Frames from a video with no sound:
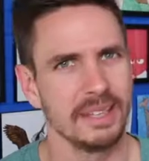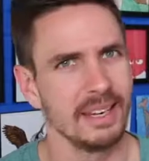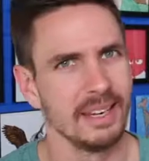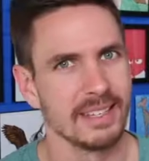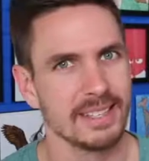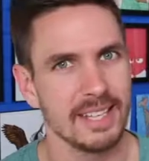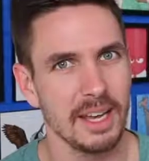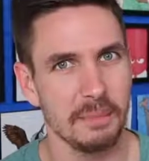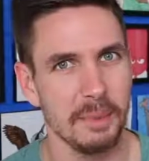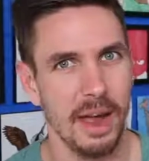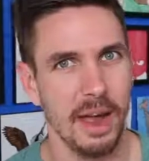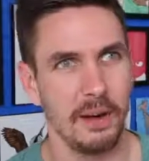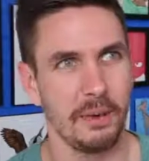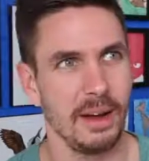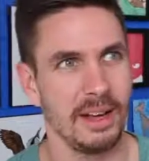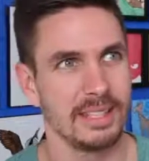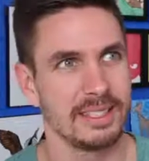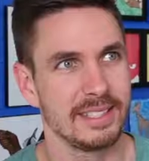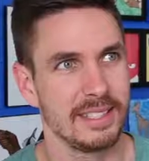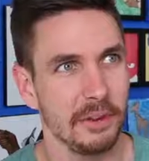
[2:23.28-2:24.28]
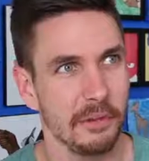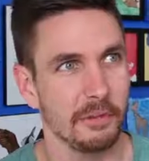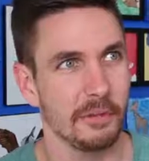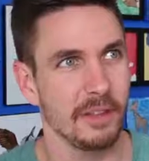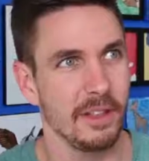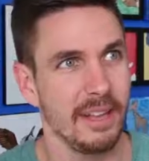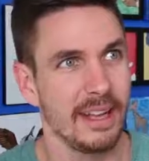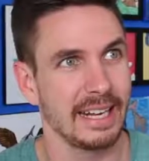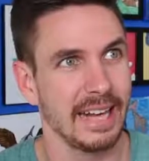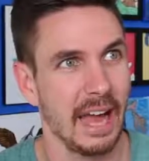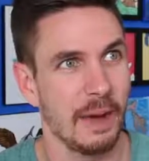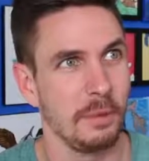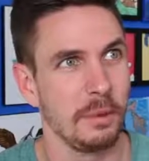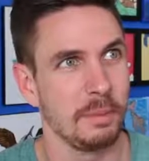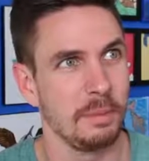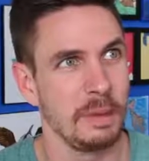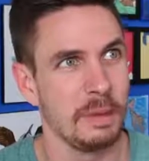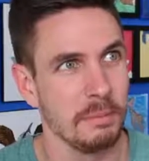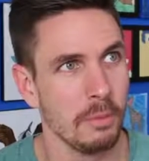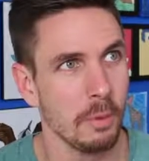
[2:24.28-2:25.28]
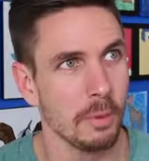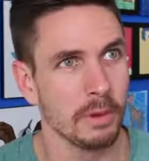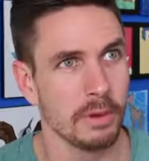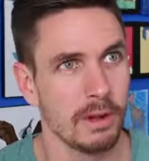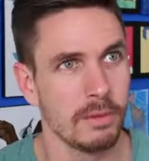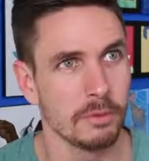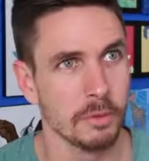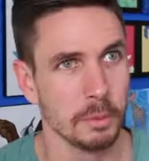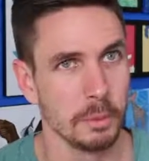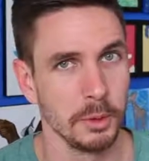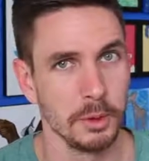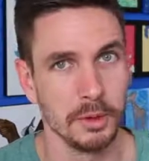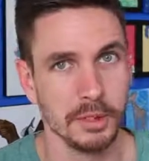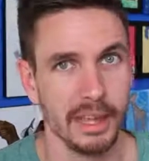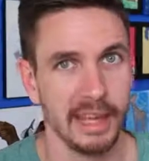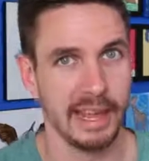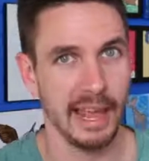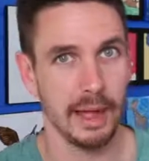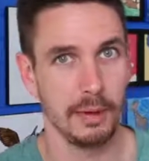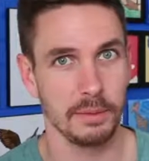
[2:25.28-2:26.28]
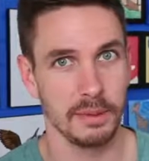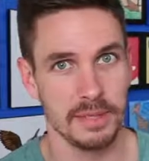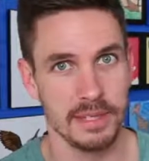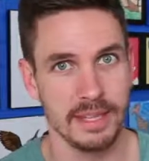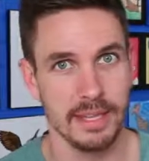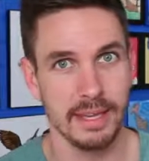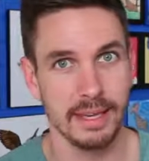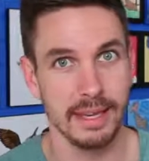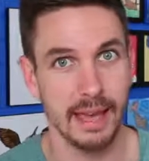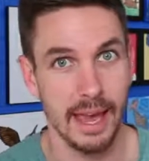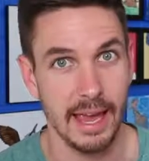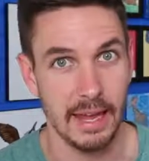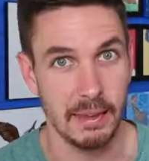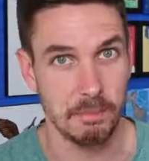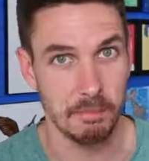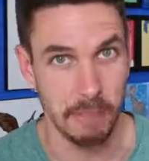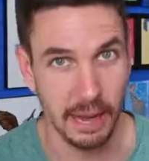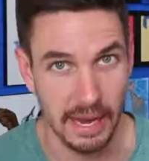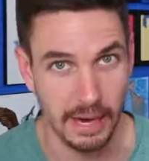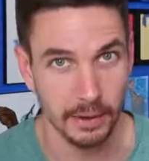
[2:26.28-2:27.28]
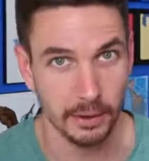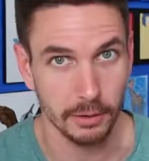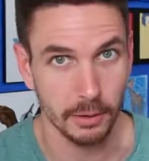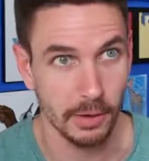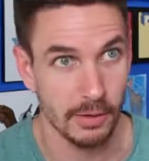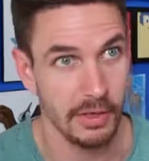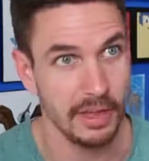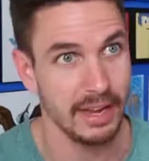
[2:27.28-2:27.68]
But somehow, I still feel like I would be more comfortable looking out and seeing a bear